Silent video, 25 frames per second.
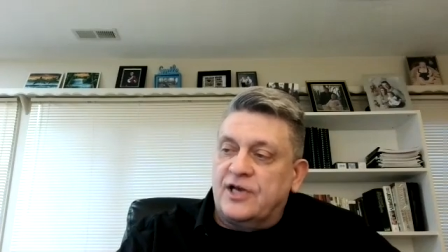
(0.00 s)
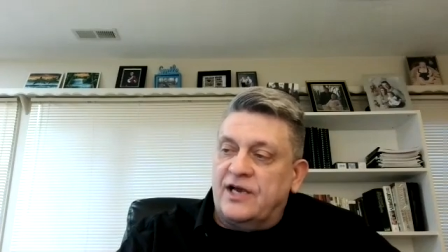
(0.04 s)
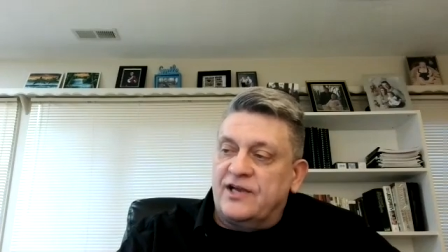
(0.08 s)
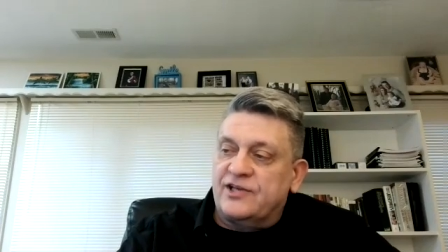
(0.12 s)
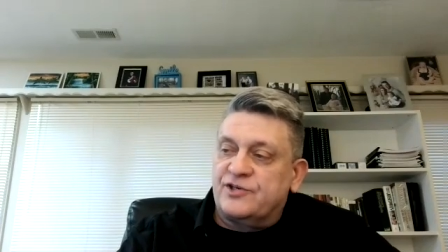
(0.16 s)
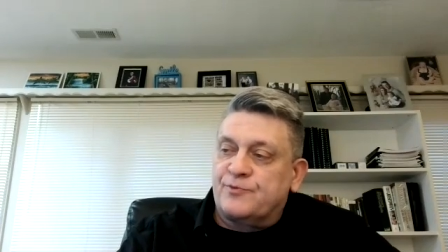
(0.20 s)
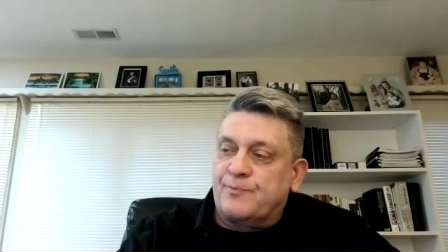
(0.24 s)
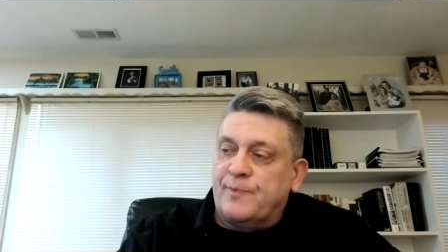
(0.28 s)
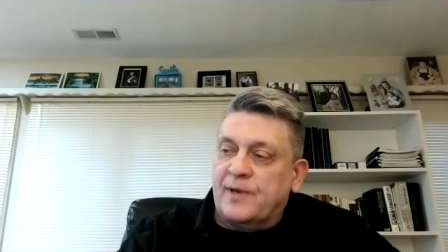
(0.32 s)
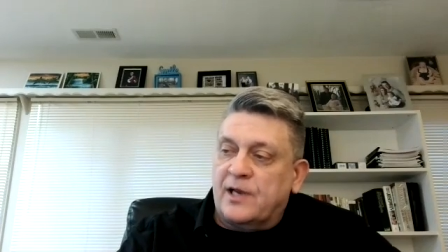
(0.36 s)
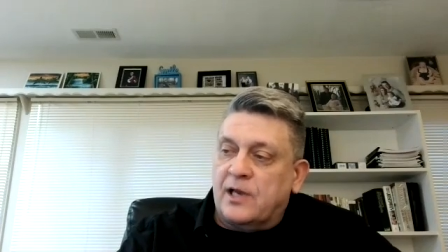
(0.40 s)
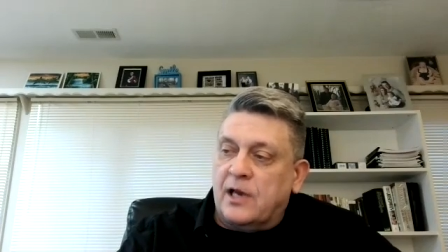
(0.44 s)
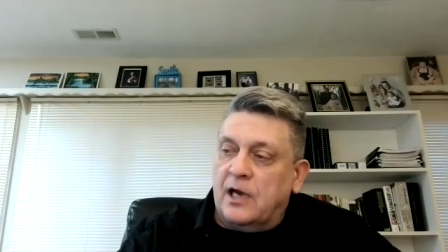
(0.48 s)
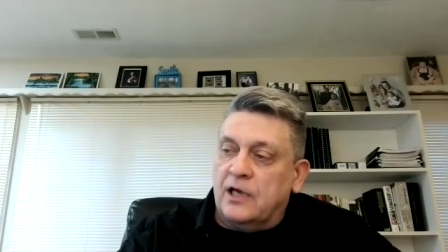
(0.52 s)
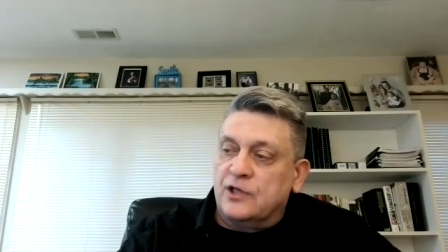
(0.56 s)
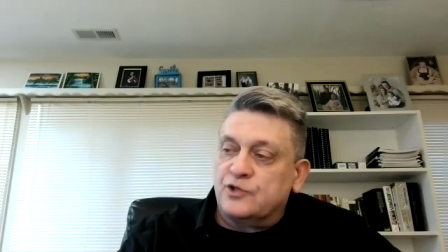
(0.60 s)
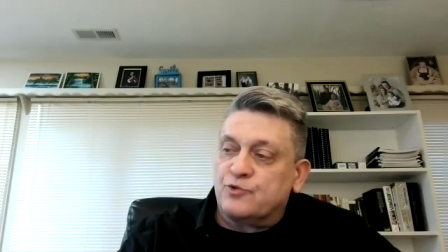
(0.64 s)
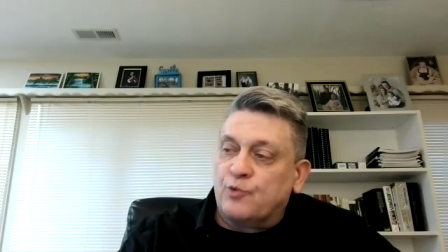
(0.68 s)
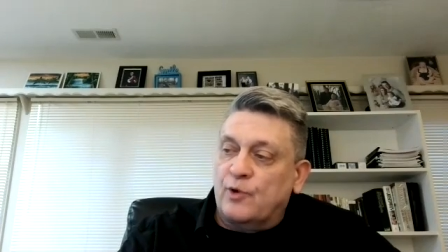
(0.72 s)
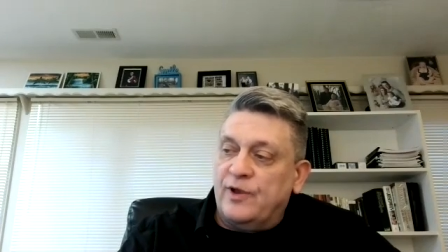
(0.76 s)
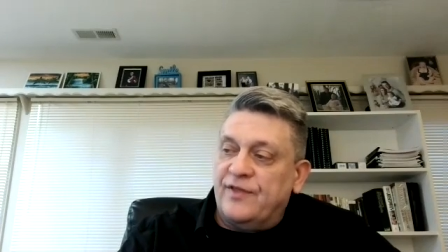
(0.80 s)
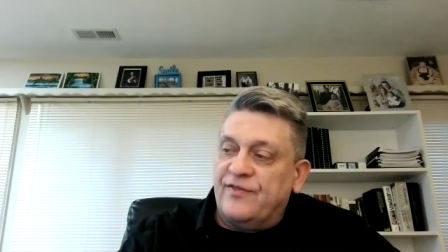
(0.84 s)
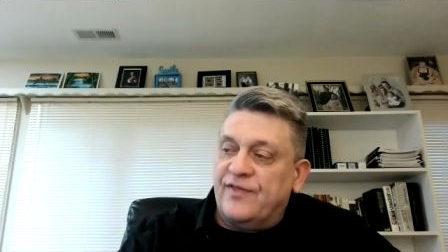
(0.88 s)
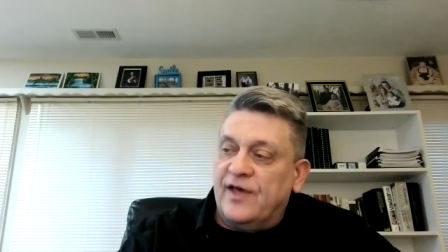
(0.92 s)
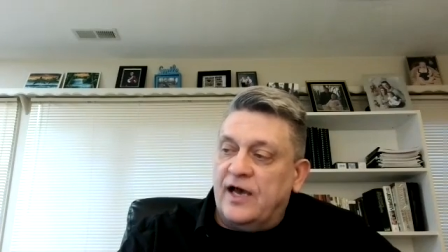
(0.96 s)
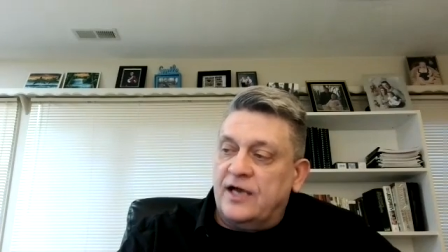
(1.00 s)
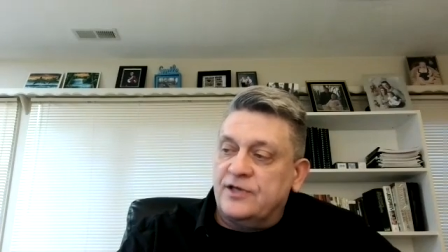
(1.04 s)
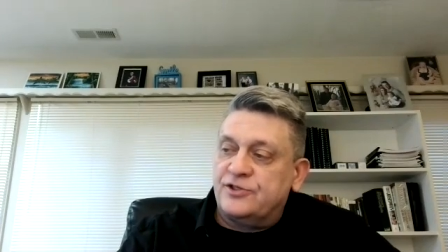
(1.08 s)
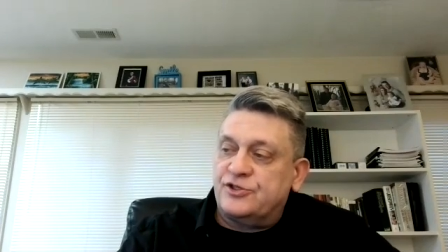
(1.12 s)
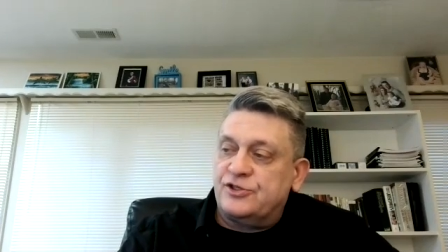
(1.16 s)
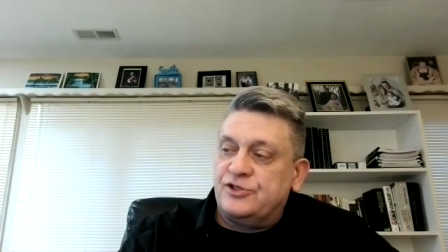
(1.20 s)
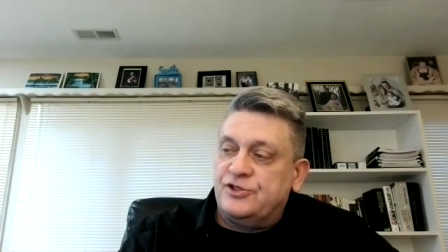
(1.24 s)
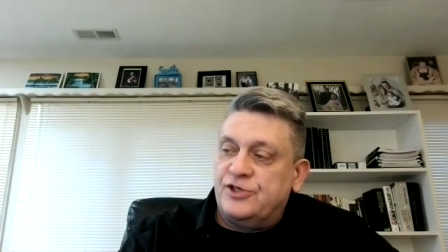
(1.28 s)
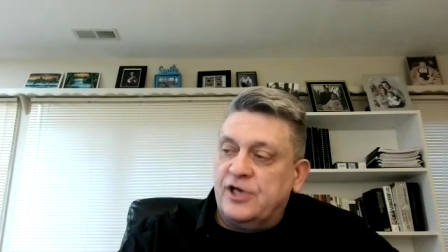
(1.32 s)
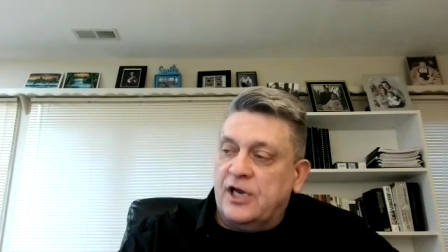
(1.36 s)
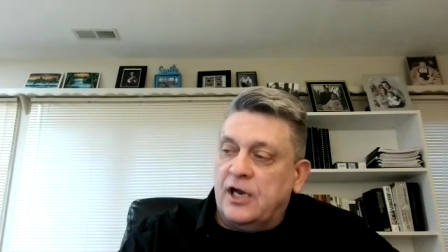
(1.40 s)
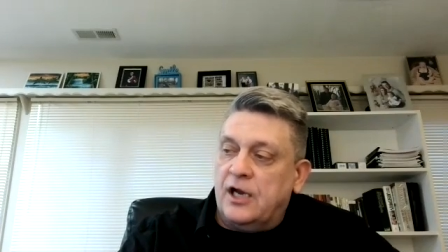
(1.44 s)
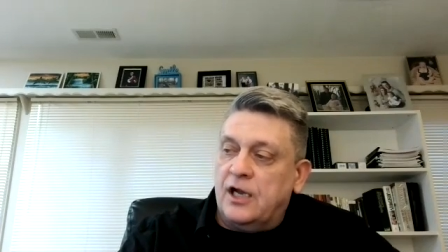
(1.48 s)
us, because we
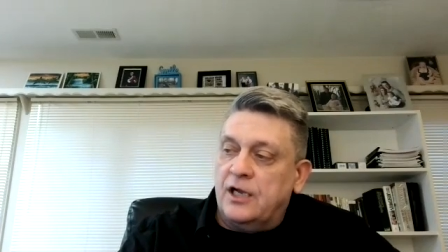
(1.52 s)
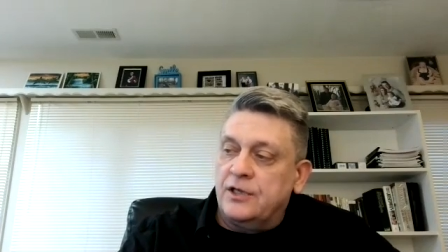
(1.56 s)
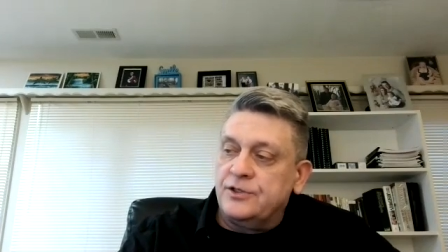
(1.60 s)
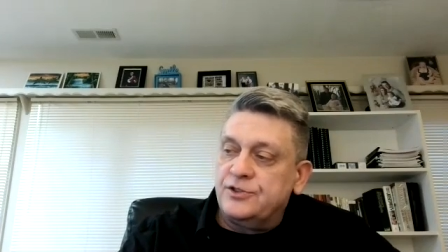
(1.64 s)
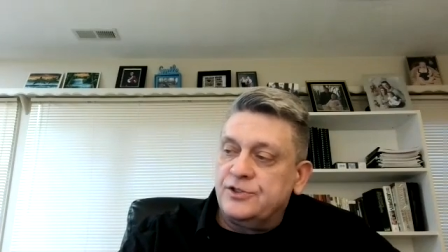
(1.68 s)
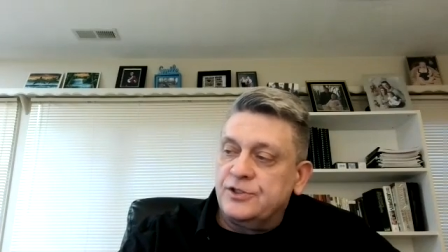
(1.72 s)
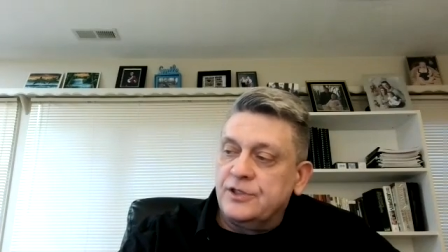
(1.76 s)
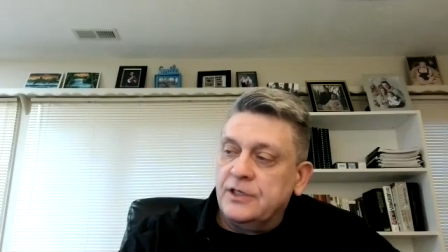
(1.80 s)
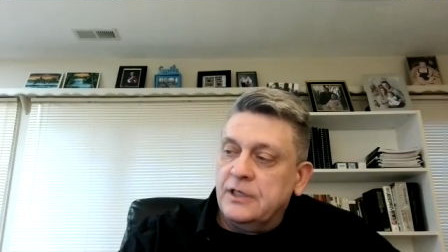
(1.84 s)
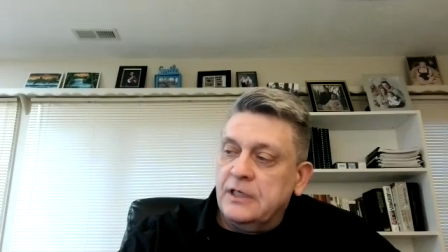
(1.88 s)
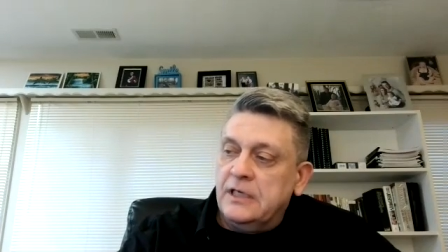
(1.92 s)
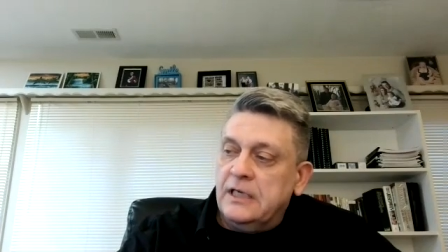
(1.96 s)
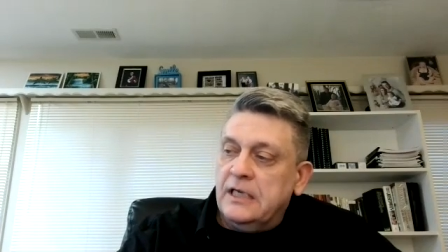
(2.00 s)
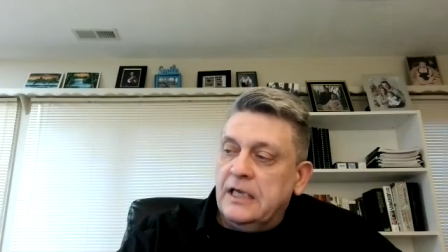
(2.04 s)
thus judge